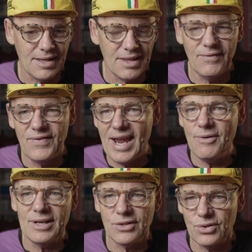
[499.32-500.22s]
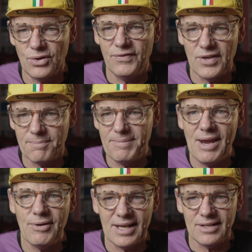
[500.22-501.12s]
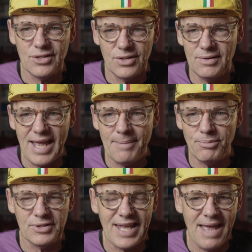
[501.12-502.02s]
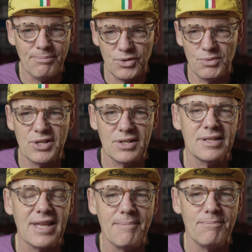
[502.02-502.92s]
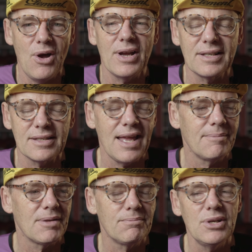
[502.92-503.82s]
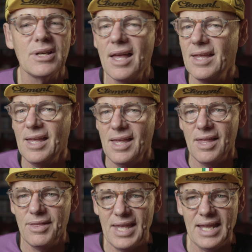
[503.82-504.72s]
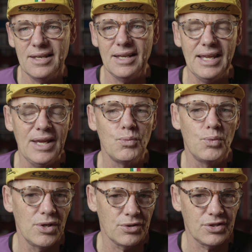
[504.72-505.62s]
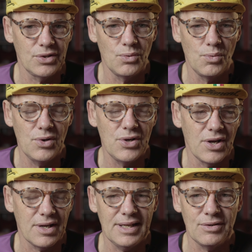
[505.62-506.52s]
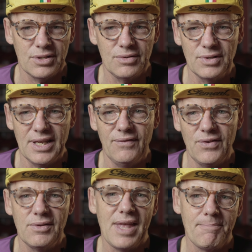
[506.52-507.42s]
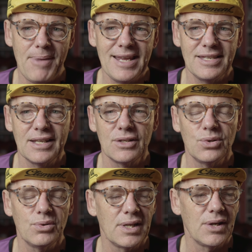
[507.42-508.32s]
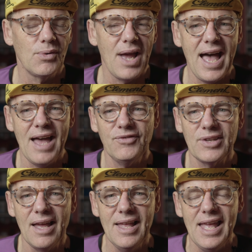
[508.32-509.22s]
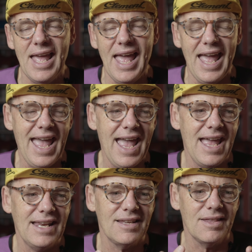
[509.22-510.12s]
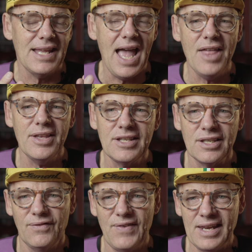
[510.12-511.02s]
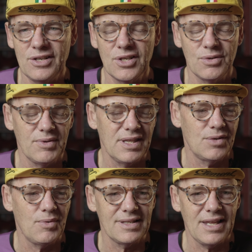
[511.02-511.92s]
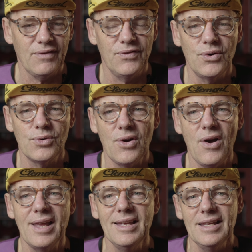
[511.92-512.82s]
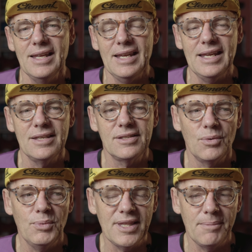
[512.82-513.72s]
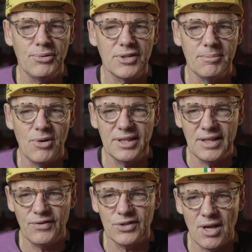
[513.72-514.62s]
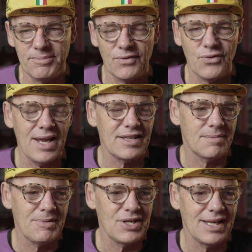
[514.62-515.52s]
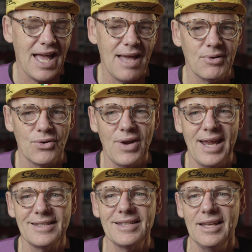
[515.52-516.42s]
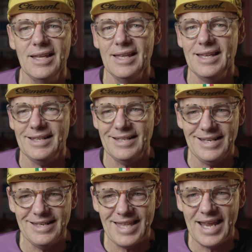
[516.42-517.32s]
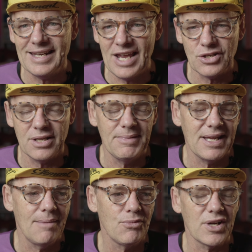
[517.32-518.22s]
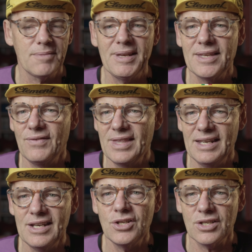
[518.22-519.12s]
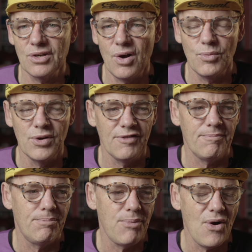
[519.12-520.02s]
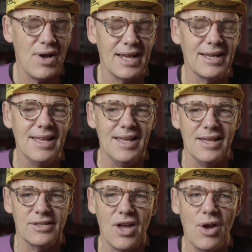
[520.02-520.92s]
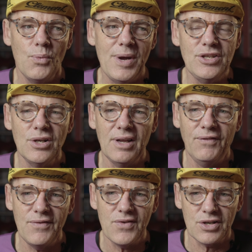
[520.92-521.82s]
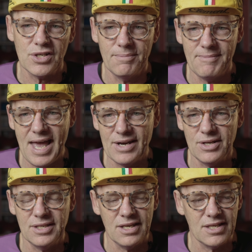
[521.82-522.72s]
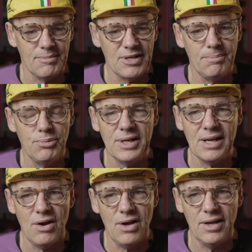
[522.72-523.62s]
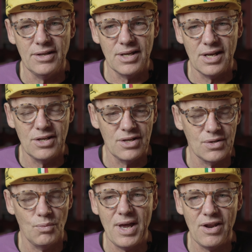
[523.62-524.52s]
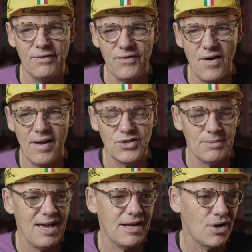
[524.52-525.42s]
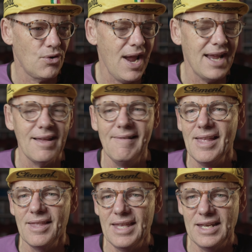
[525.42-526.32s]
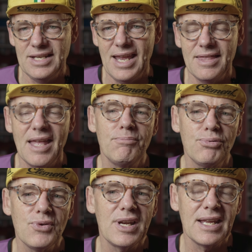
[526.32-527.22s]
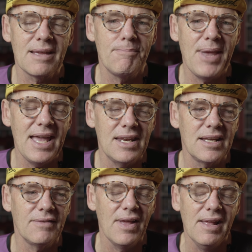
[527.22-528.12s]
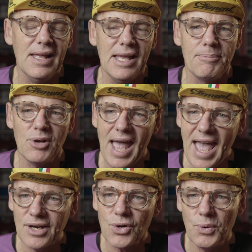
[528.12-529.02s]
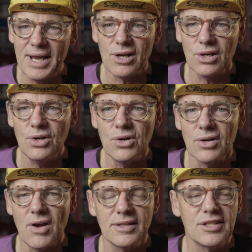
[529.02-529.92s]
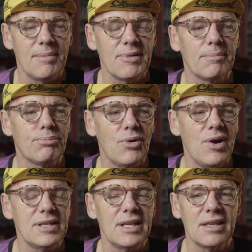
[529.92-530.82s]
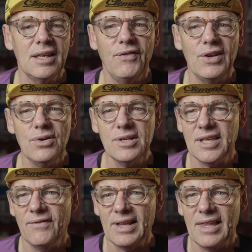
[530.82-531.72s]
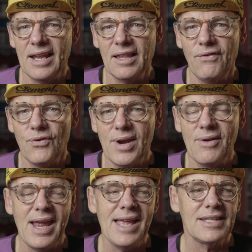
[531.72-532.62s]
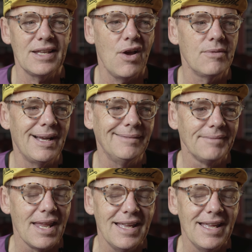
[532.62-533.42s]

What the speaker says: variance, or if you're comparing it to apples, which is the same bike and the same computer, then it will still work. It'll still give you that pacing tool that you're after. And the other disadvantages with these ones like 4i is that when they put them on different types of cranks, especially carbon cranks, they can actually become more expensive, and then they're just not worth buying. So if you've got a Shimano system and you're putting it on, you're going to use the 105 Shimano crank, then yeah, they're pretty competitive. But I had a quick look at some of the pricing, and if you look at something like the Ferrera Asioma,